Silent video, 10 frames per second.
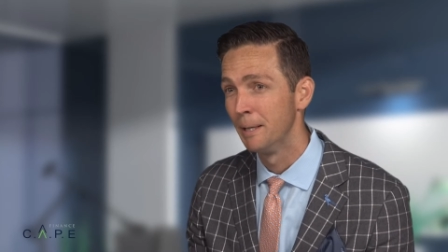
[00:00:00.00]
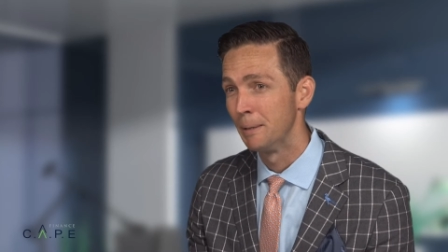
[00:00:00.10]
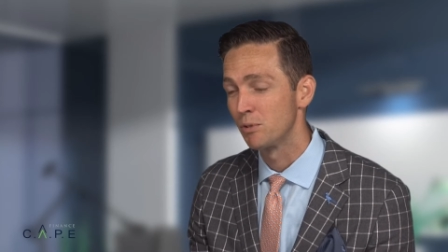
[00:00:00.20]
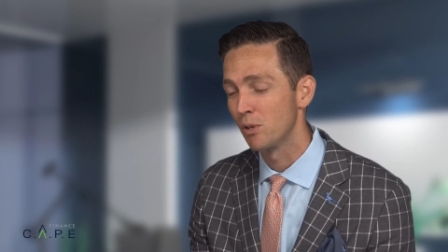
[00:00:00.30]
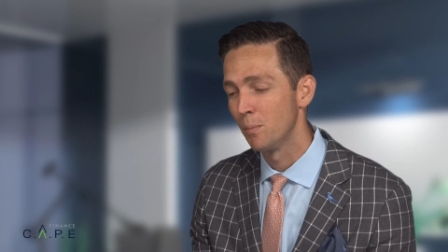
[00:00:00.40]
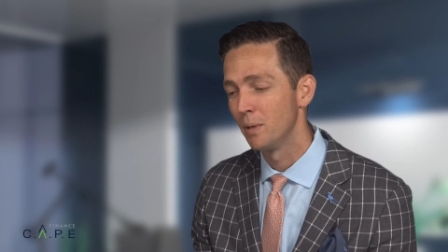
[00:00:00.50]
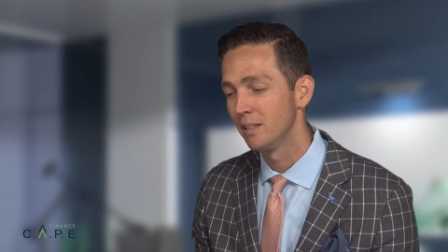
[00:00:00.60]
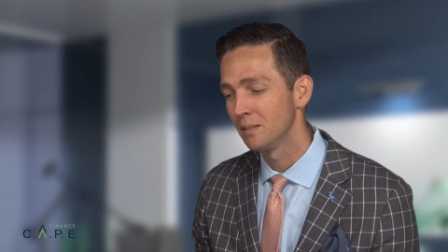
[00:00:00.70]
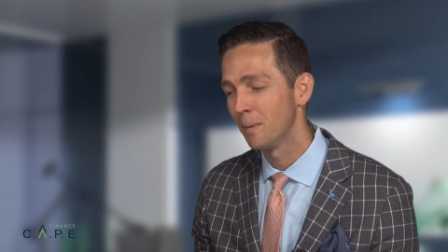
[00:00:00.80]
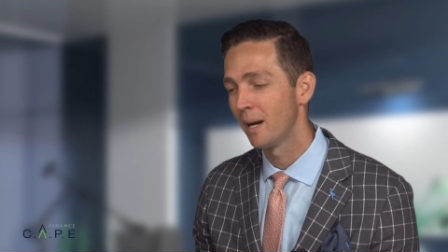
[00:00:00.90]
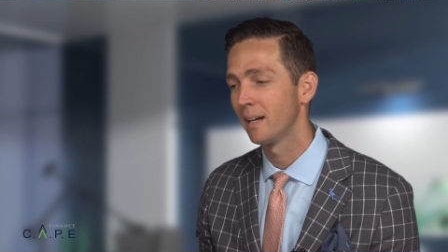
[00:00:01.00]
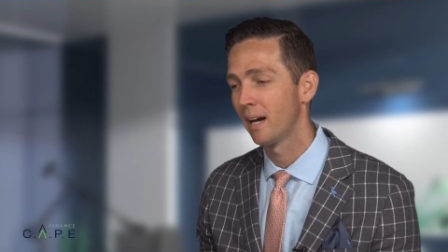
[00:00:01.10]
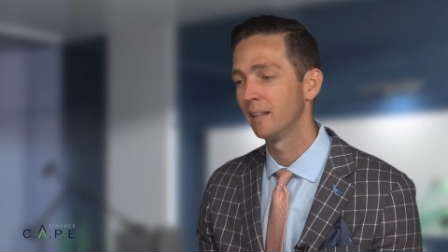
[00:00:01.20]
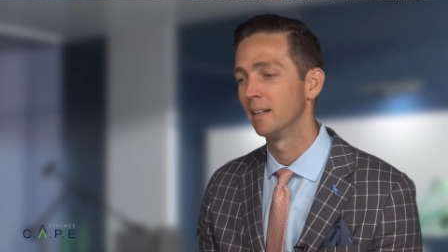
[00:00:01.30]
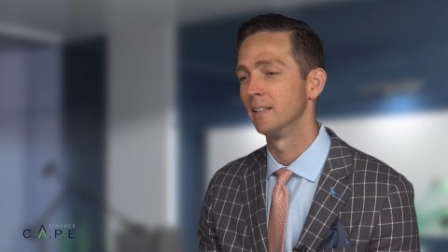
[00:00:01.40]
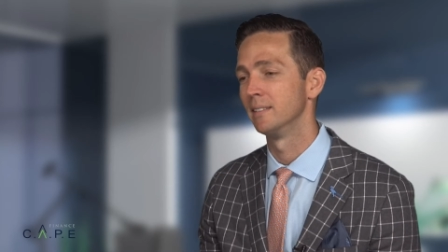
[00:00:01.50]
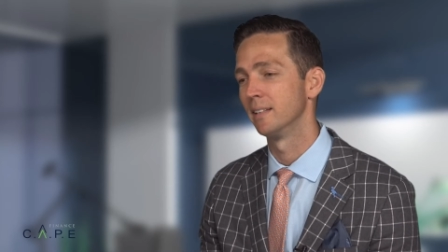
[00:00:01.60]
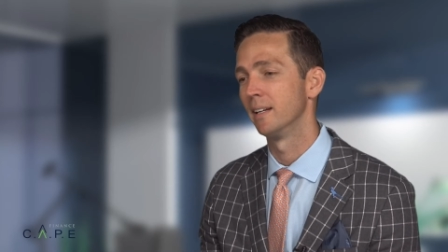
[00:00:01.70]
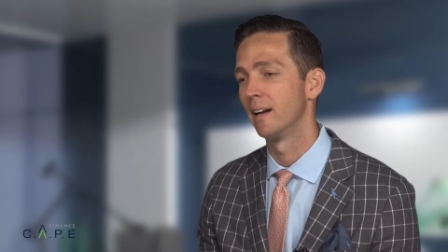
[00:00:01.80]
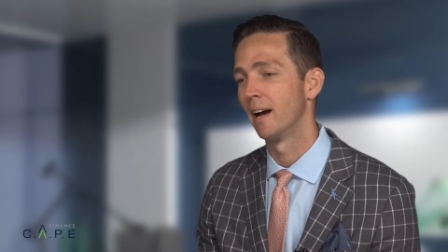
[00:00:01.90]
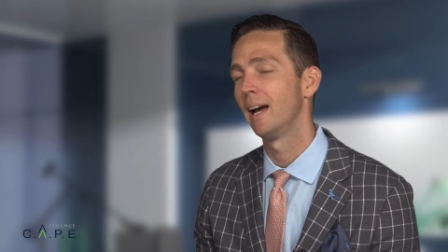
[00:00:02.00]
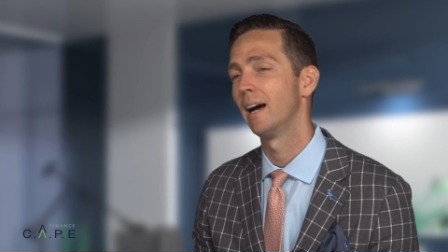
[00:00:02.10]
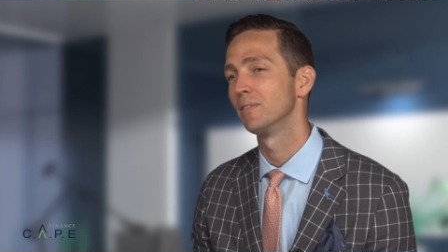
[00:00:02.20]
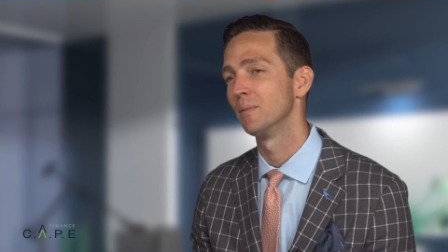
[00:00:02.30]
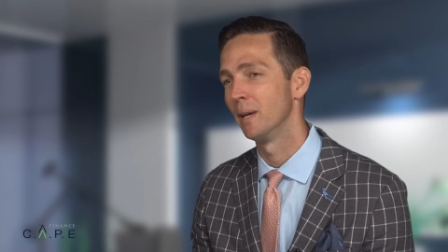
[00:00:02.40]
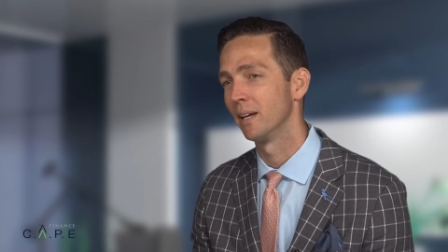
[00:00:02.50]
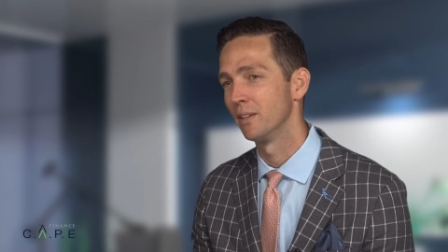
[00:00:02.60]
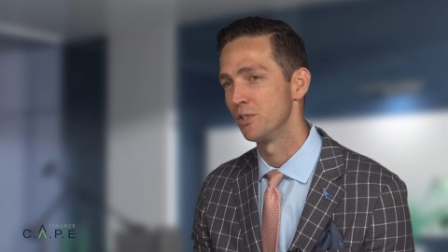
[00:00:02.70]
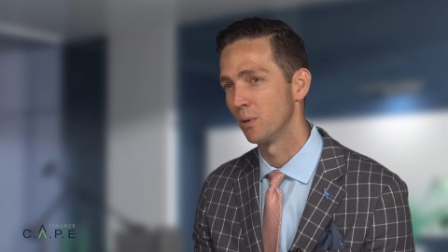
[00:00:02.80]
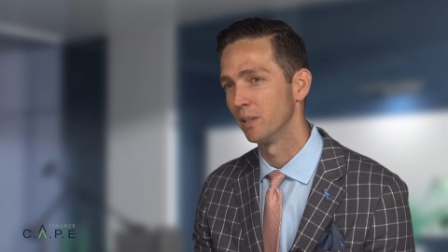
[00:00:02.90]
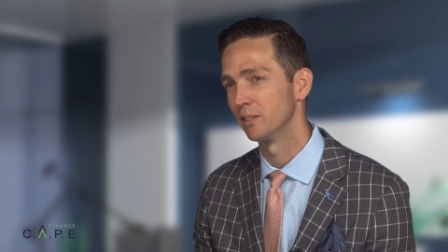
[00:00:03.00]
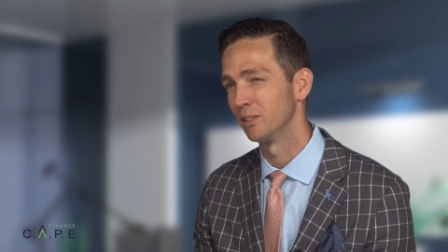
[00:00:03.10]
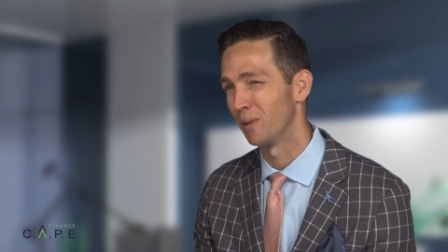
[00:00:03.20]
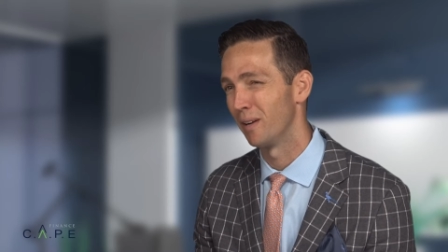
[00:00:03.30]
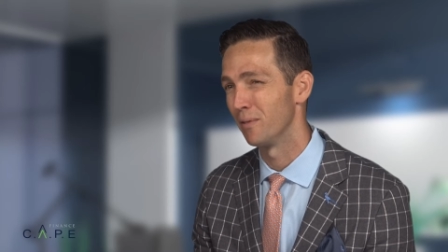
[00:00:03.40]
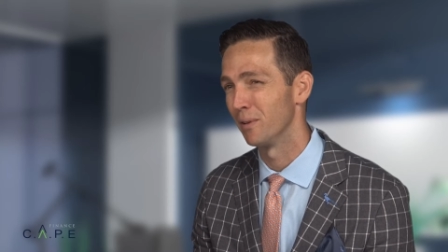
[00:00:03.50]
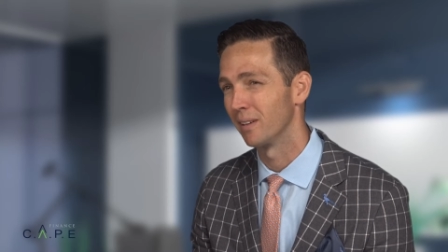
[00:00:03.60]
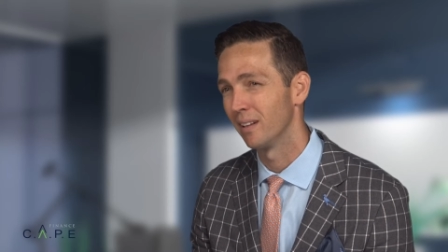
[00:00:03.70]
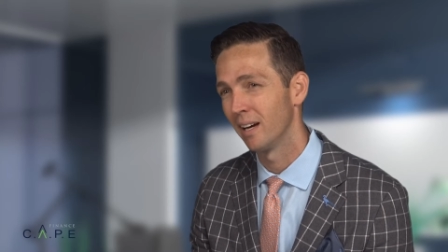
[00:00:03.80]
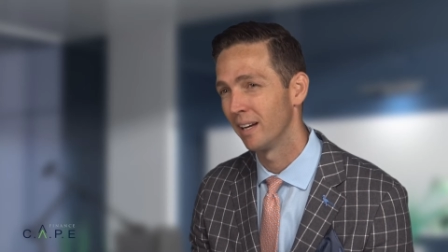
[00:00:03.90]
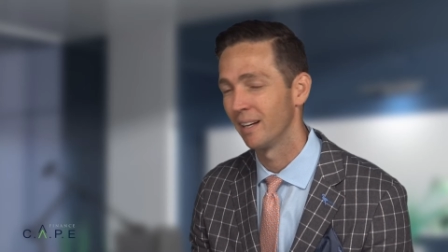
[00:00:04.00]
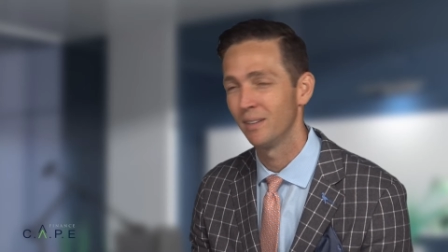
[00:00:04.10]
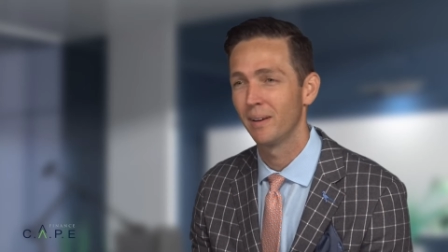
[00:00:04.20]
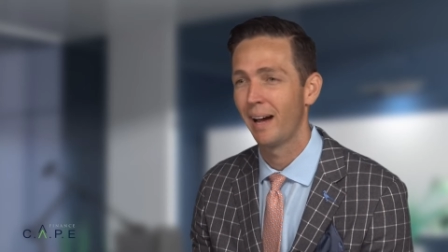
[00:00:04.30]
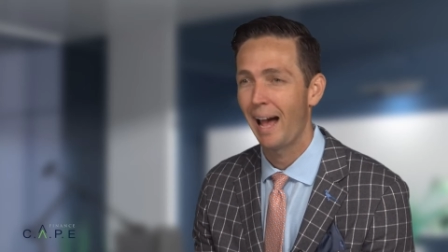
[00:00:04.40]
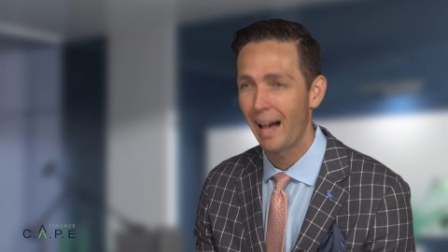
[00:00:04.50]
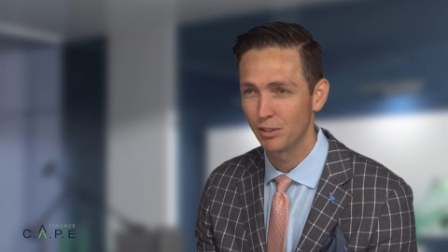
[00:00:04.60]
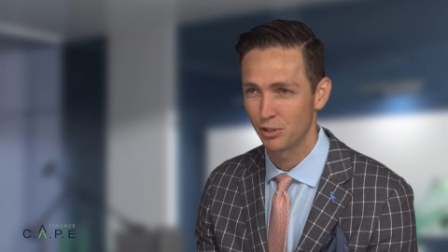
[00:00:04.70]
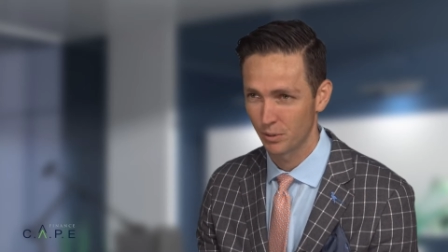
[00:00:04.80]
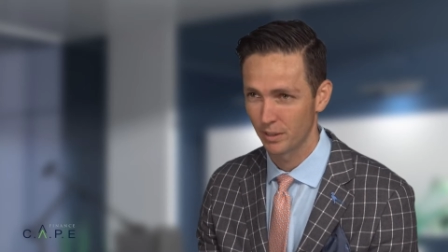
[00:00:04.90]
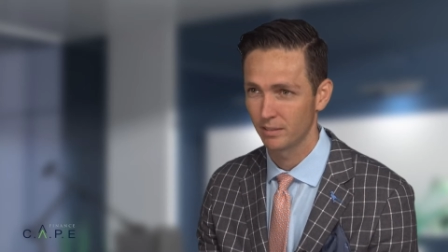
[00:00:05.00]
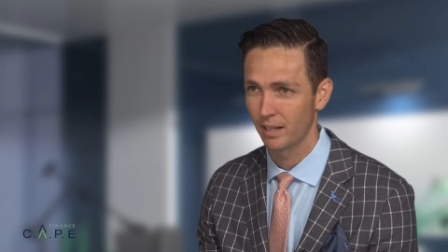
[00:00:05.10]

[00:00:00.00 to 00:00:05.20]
So because my guidelines say that I have to make the choice that's right for the client, I don't have a choice.